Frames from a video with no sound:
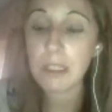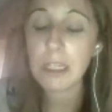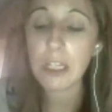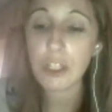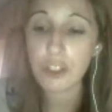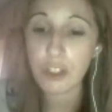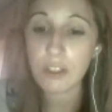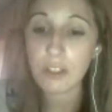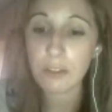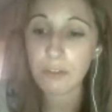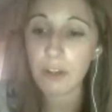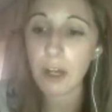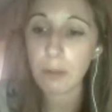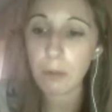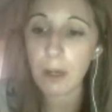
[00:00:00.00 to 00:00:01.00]

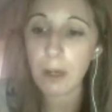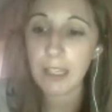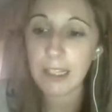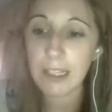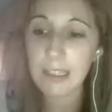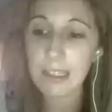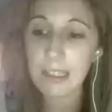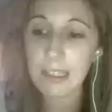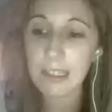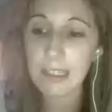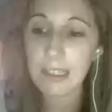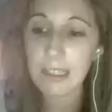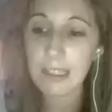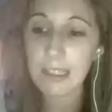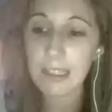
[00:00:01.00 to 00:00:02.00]
justify why they need it.
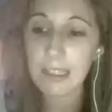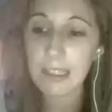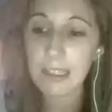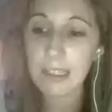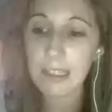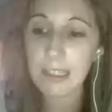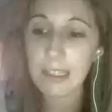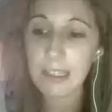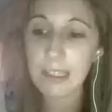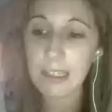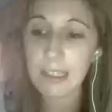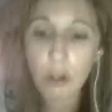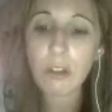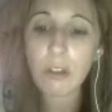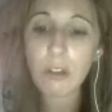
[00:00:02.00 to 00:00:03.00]
But it's like
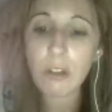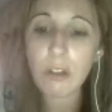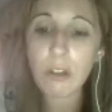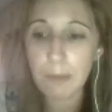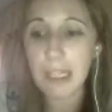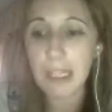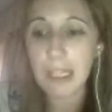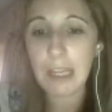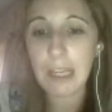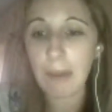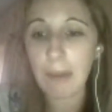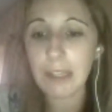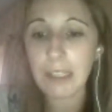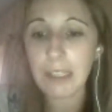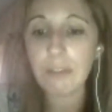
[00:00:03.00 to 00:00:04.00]
Scotland's been hit
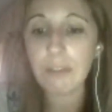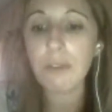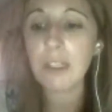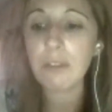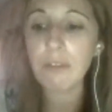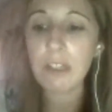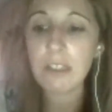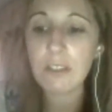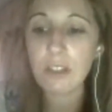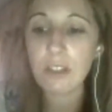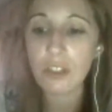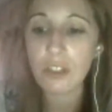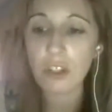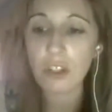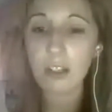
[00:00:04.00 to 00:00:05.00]
badly from the
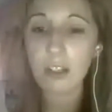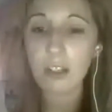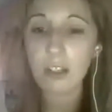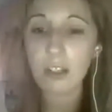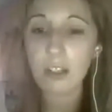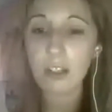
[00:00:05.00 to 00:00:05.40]
research I did.